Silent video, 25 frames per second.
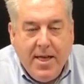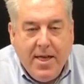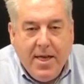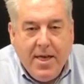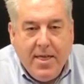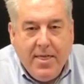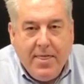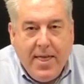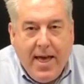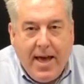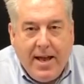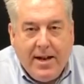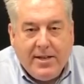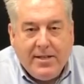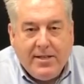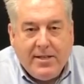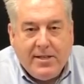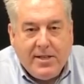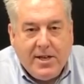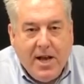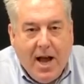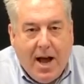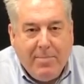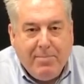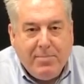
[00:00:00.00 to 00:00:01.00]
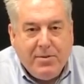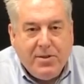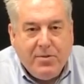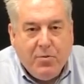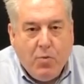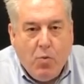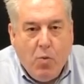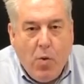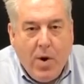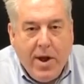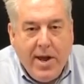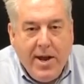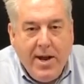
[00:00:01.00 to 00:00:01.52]
That stops
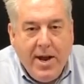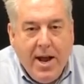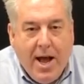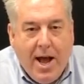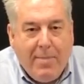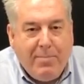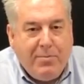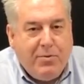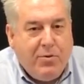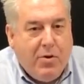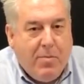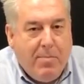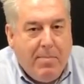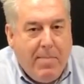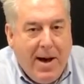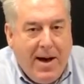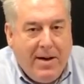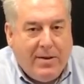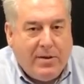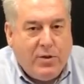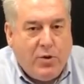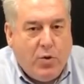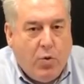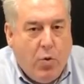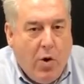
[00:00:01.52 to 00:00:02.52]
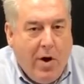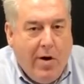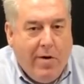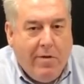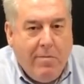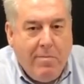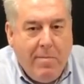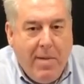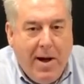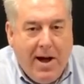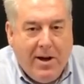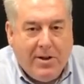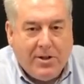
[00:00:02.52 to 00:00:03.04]
wind up to about 12
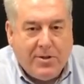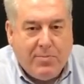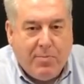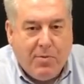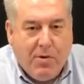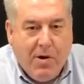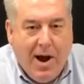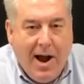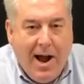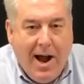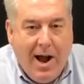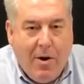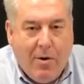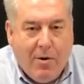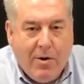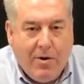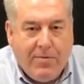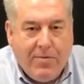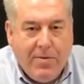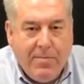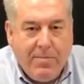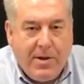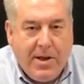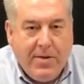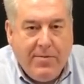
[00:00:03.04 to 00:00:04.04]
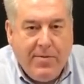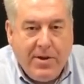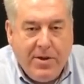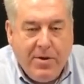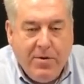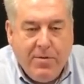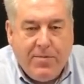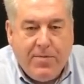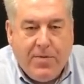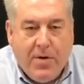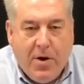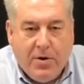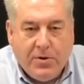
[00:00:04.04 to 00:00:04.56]
miles per hour from giving you
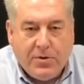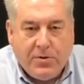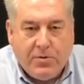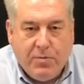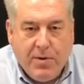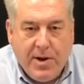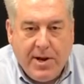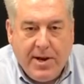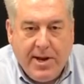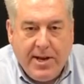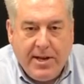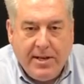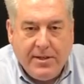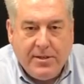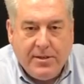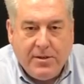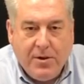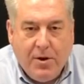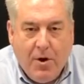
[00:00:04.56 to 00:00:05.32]
false readings.